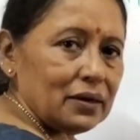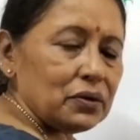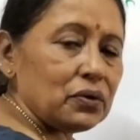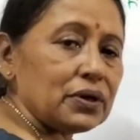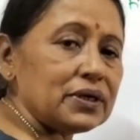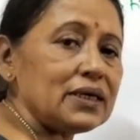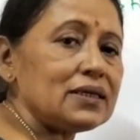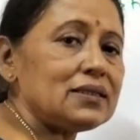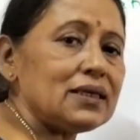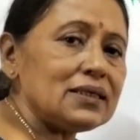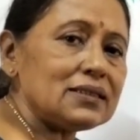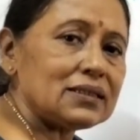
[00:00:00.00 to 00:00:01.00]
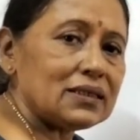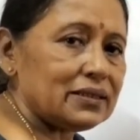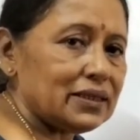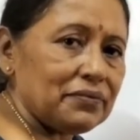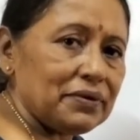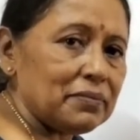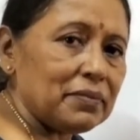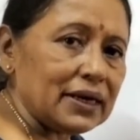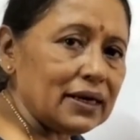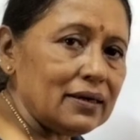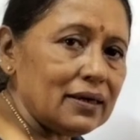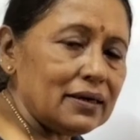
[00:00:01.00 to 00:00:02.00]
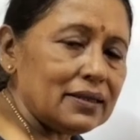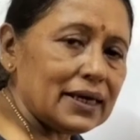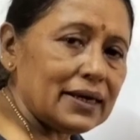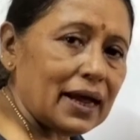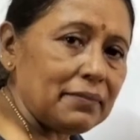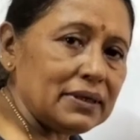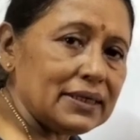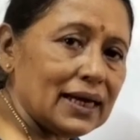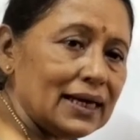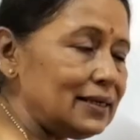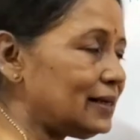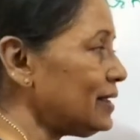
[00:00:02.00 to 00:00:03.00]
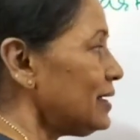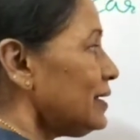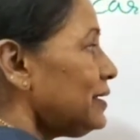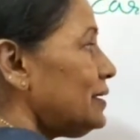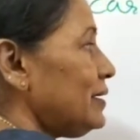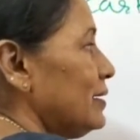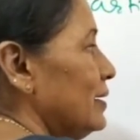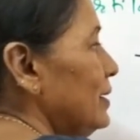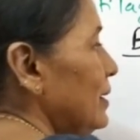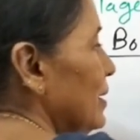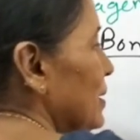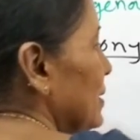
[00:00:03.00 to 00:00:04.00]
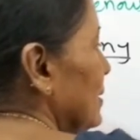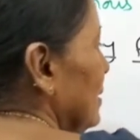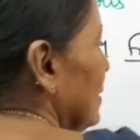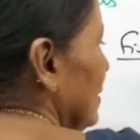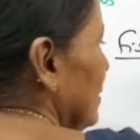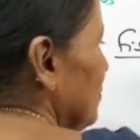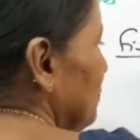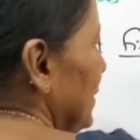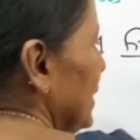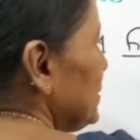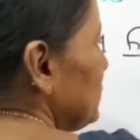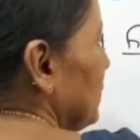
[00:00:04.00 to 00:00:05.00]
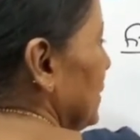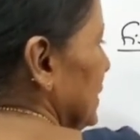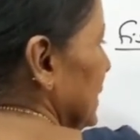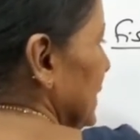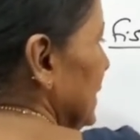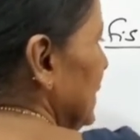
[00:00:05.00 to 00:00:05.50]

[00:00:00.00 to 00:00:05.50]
Chondrichthyes, they were marine in their habitat. Here, freshwater